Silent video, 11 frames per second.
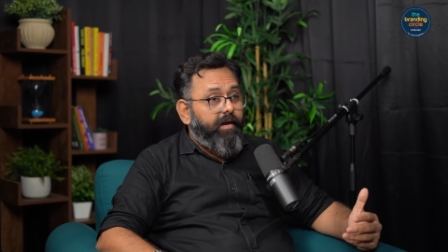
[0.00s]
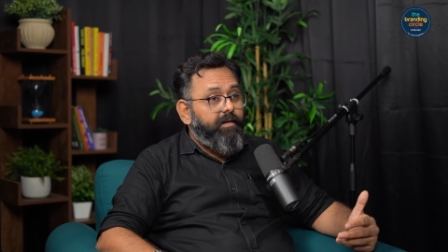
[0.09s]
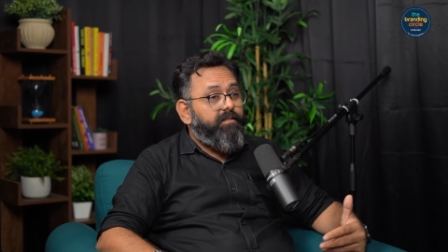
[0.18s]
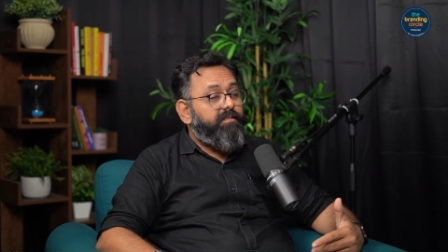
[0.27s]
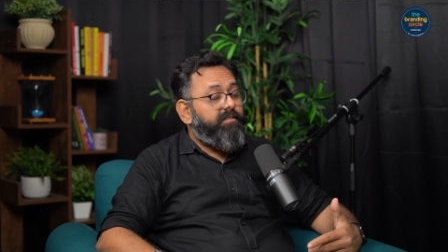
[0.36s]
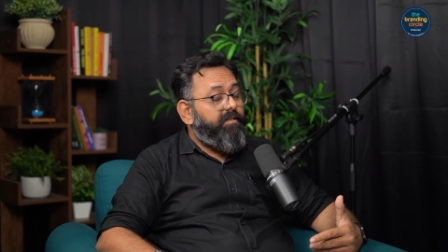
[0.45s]

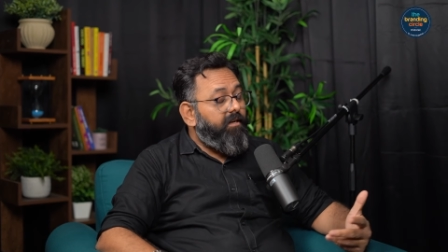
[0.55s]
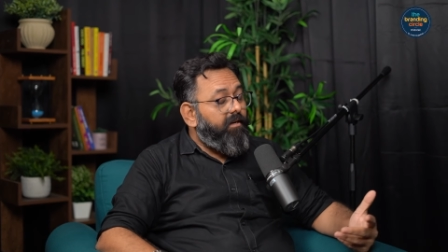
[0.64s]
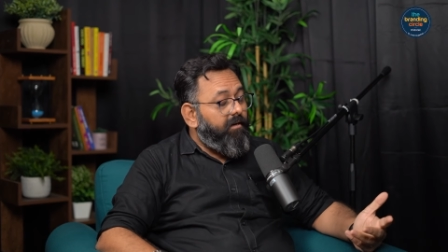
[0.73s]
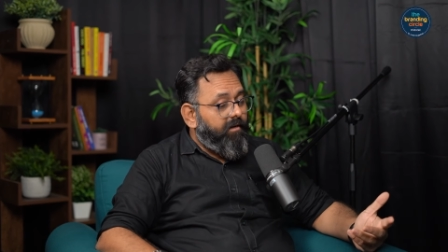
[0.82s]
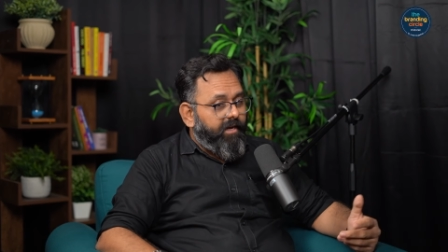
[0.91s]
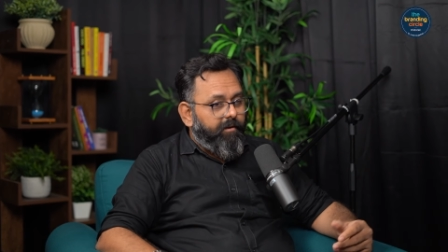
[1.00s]
and
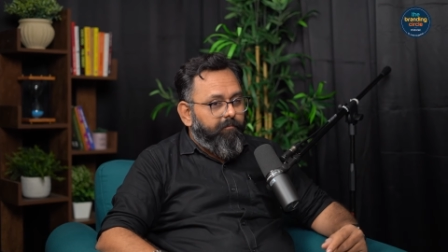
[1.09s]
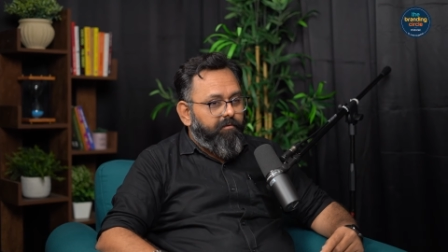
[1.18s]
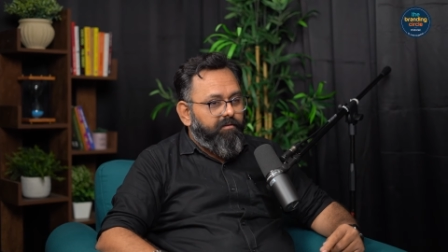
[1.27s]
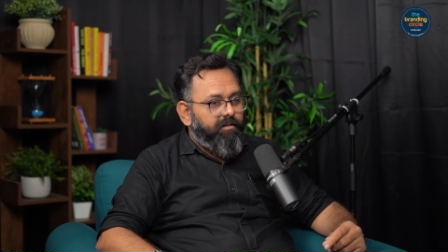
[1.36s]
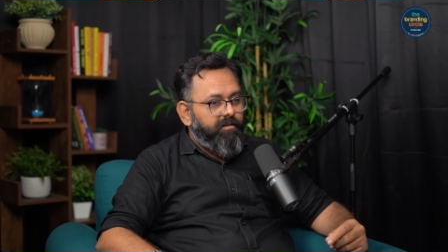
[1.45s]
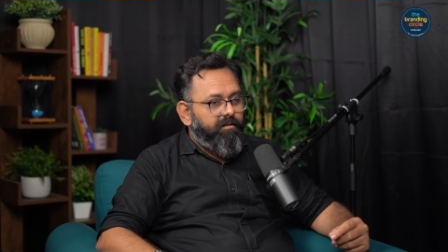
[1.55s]
still
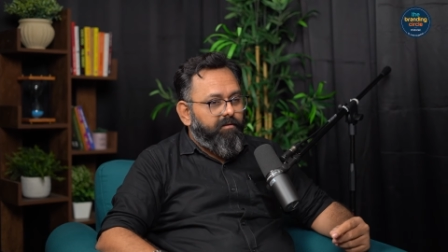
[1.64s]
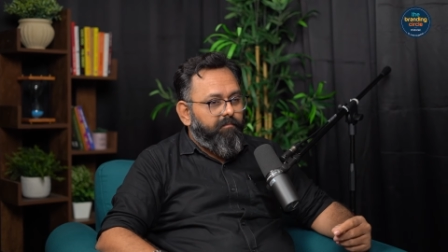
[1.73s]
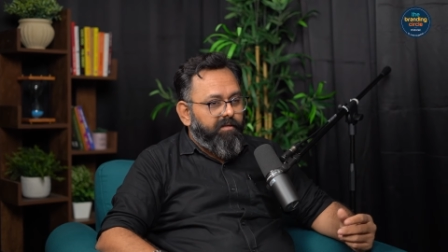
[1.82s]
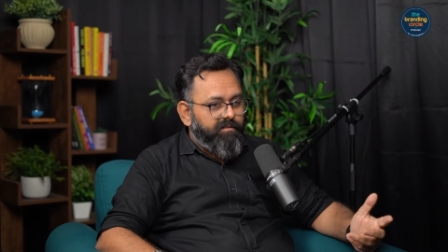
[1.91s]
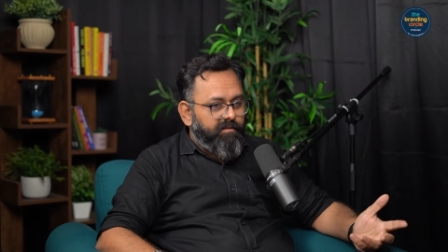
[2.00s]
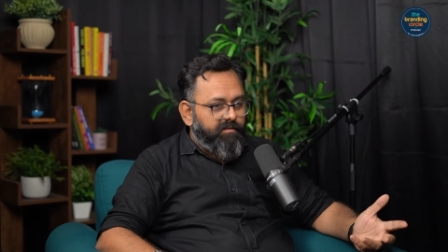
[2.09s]
kept the
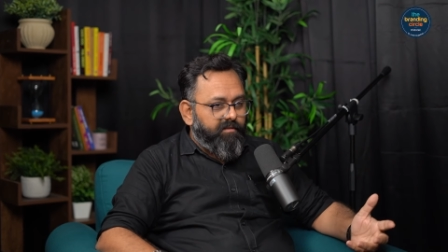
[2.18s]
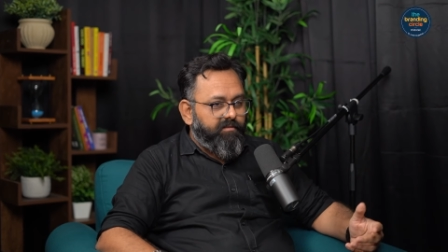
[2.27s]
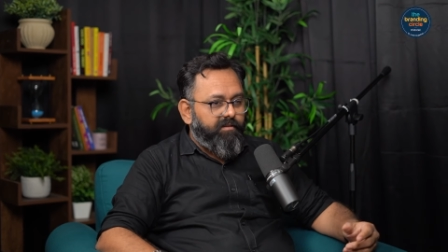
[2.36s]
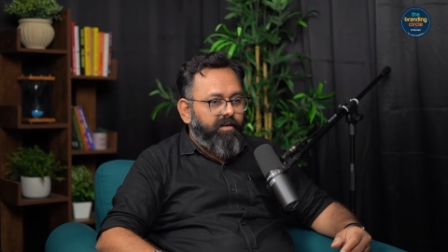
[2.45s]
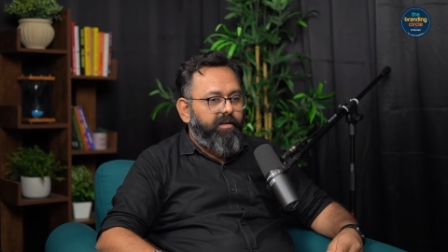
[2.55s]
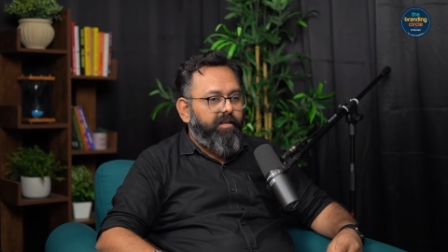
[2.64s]

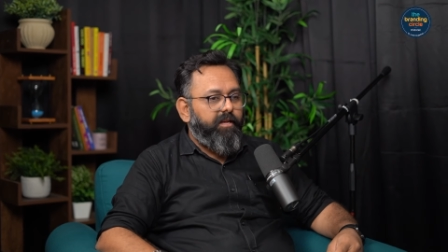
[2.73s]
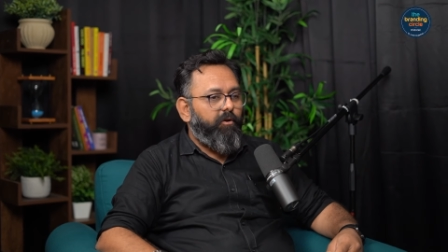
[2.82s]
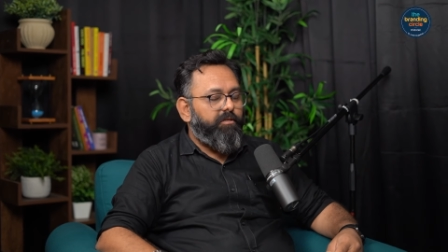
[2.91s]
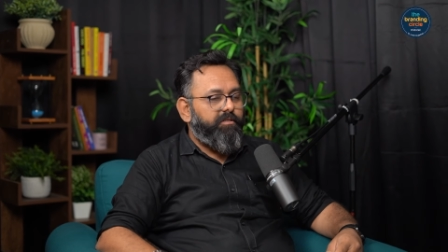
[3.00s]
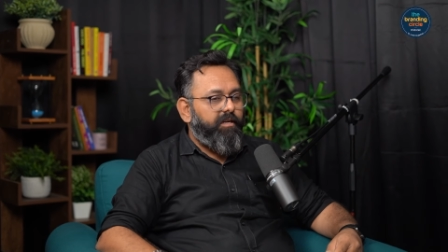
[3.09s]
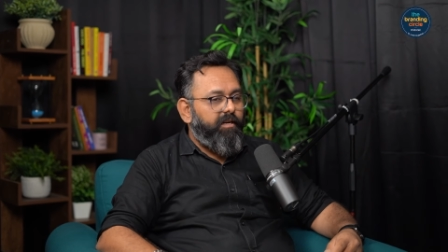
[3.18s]
businesses running,
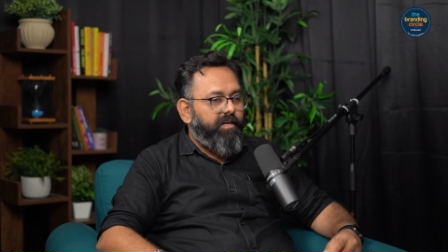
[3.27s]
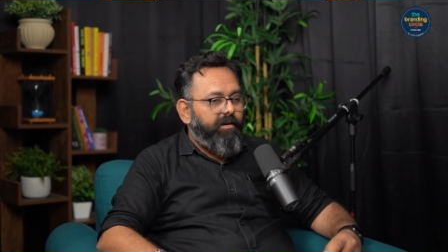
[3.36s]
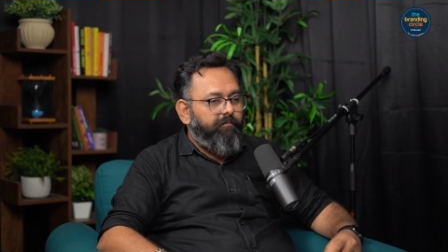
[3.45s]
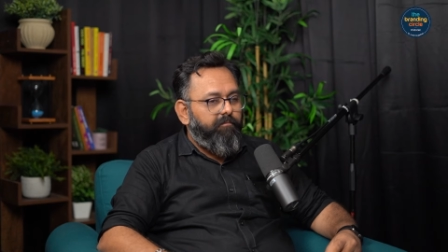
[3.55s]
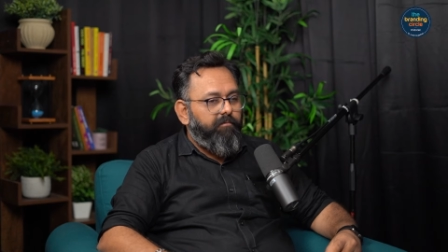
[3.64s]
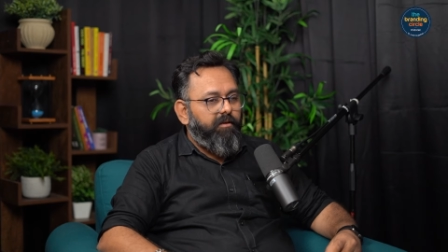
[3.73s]
or still
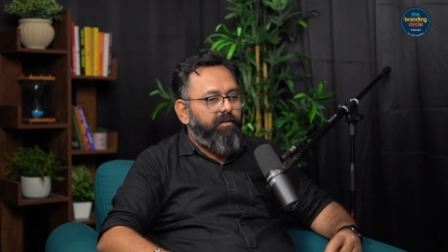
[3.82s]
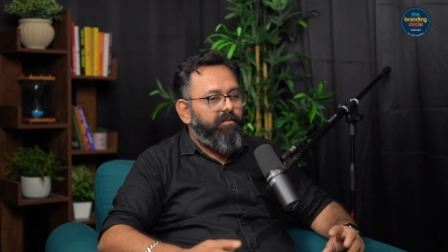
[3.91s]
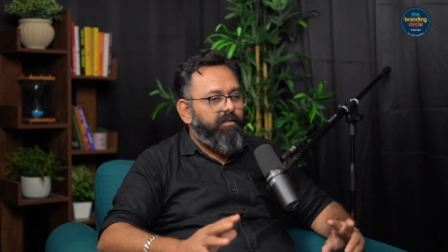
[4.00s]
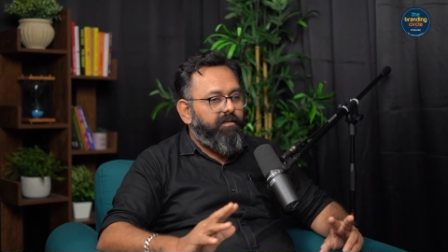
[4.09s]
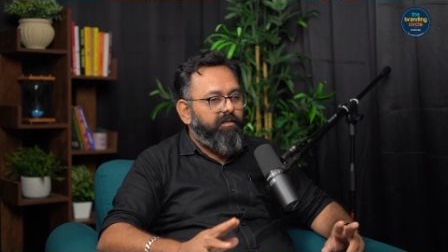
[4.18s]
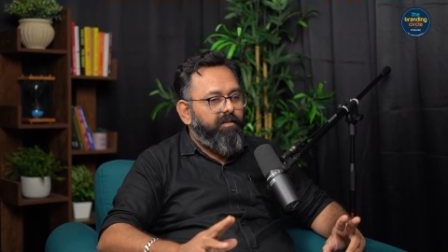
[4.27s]
kept
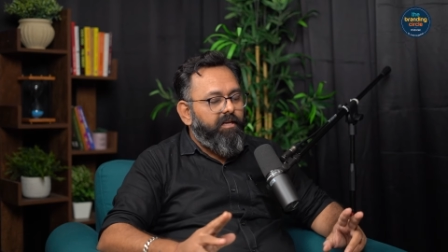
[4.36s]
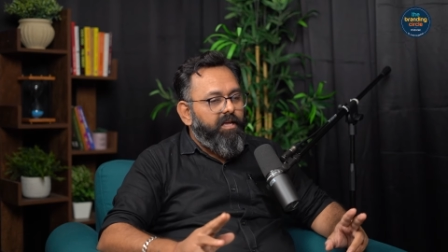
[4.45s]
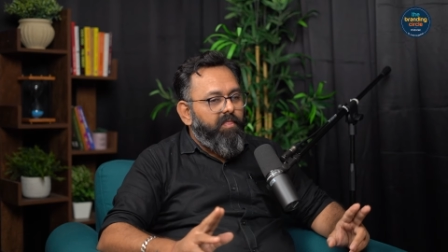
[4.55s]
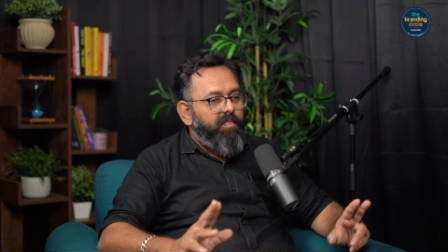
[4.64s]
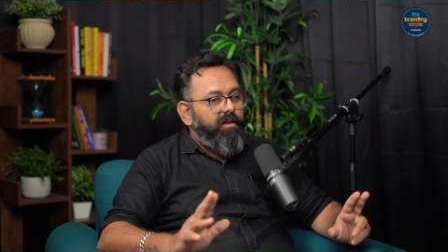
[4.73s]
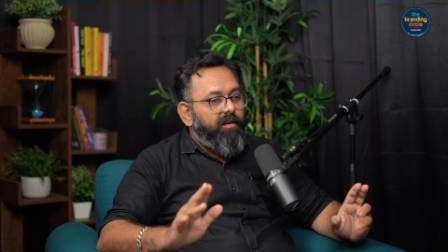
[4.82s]
the
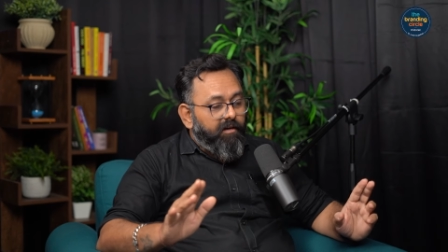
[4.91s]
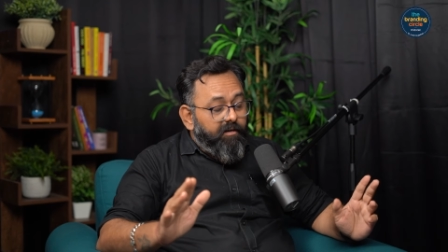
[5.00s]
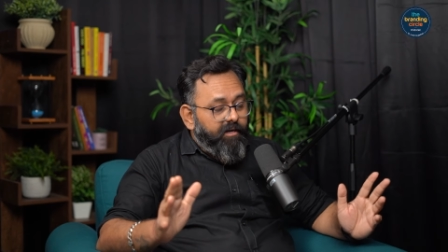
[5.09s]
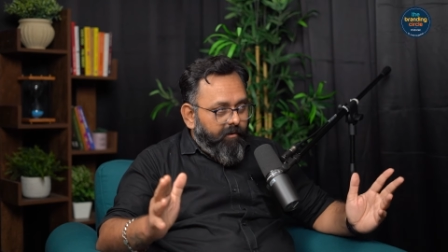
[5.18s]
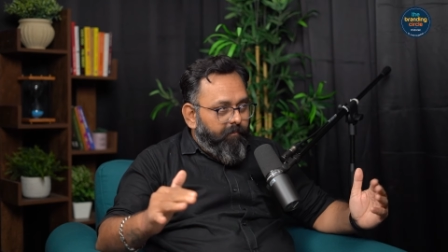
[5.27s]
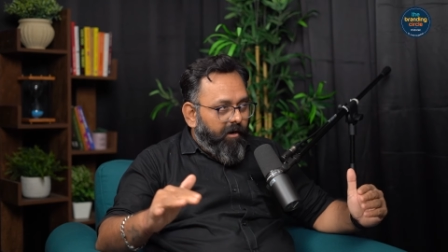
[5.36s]

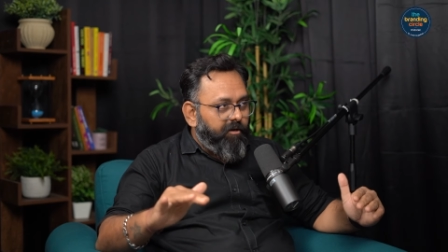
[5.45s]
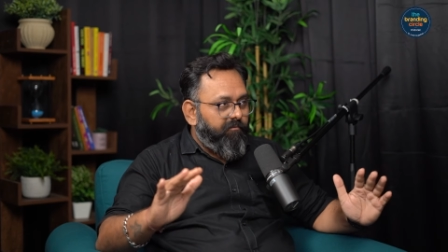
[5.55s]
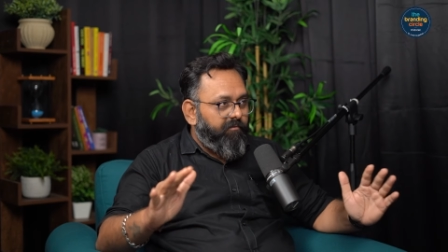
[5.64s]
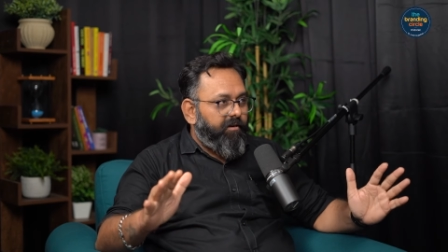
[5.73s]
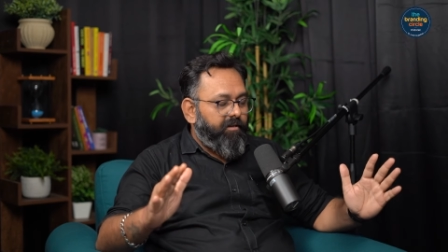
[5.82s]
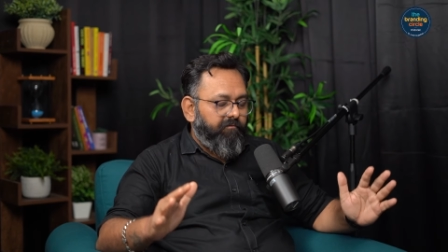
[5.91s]
learning part
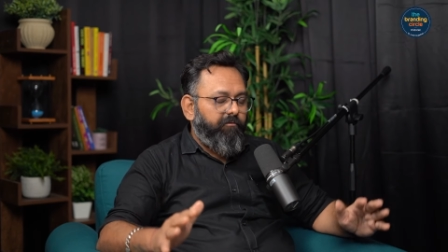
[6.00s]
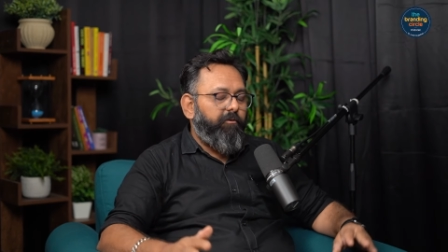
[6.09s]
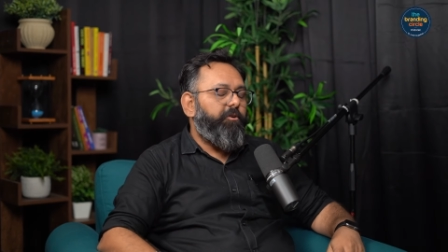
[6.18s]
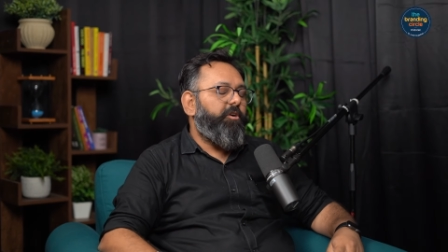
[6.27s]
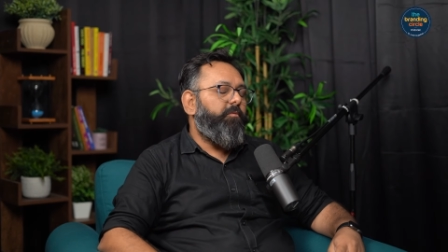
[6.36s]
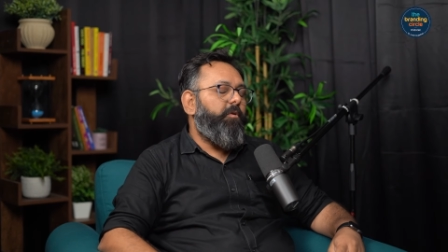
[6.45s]
of it, if you
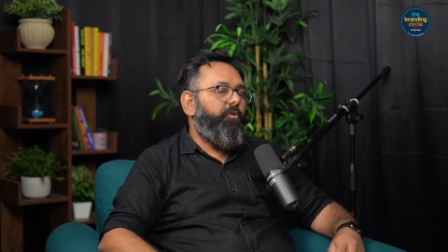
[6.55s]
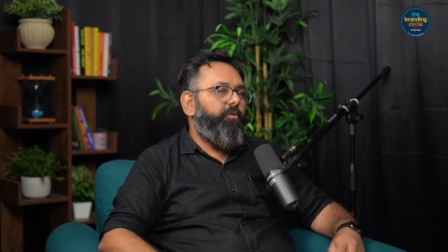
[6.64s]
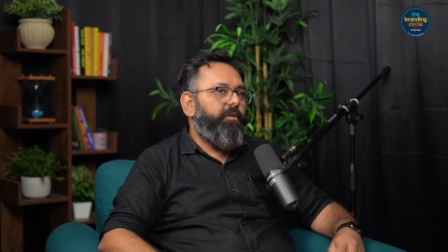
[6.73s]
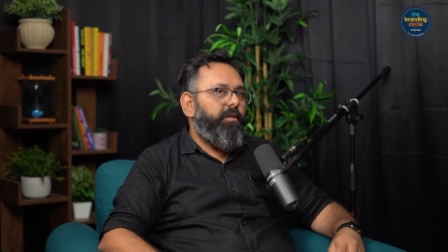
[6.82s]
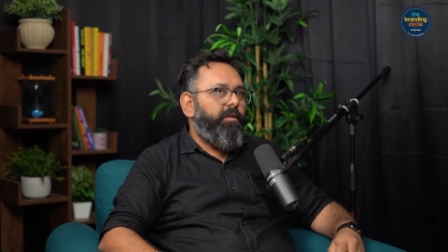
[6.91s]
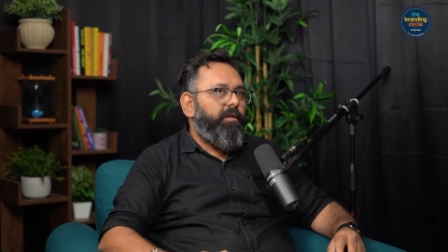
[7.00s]
want to talk
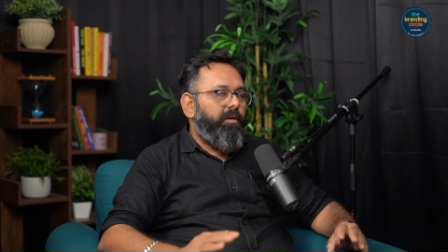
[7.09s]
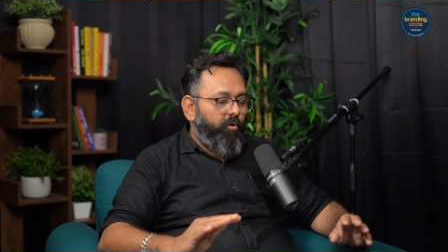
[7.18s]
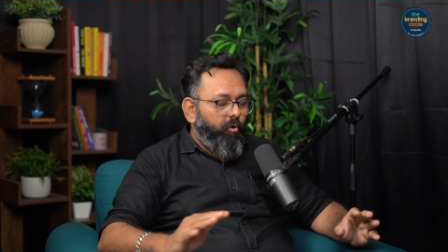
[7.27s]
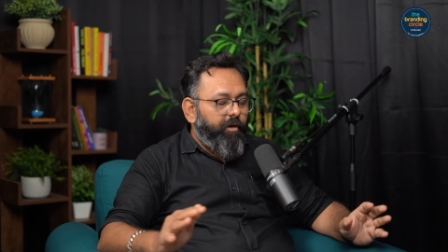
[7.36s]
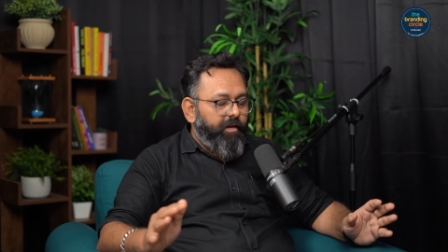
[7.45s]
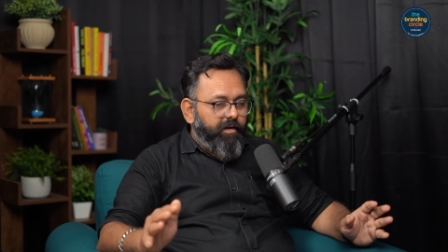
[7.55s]
about
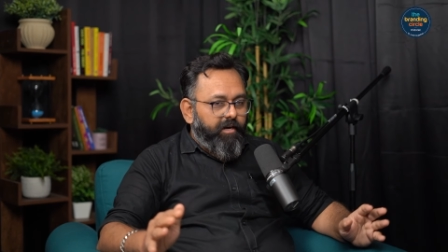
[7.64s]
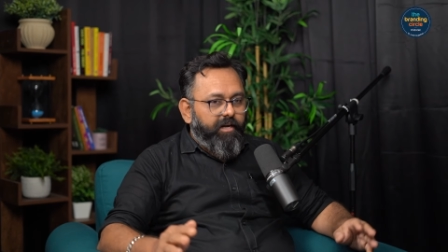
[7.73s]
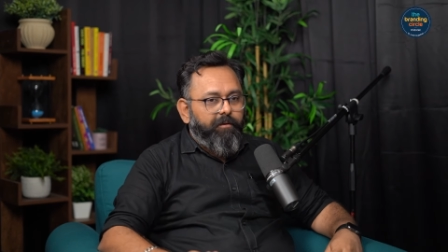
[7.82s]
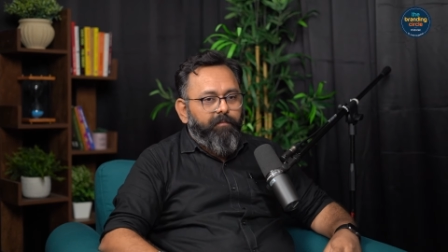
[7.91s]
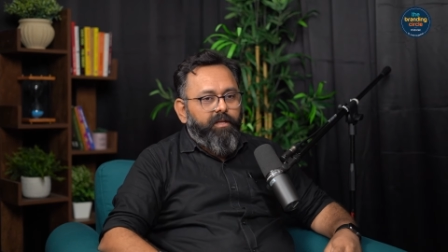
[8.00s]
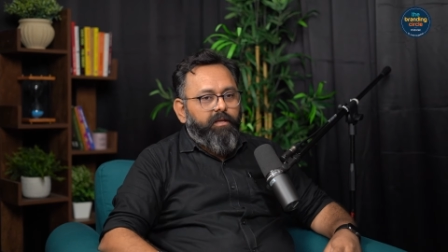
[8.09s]
going, right?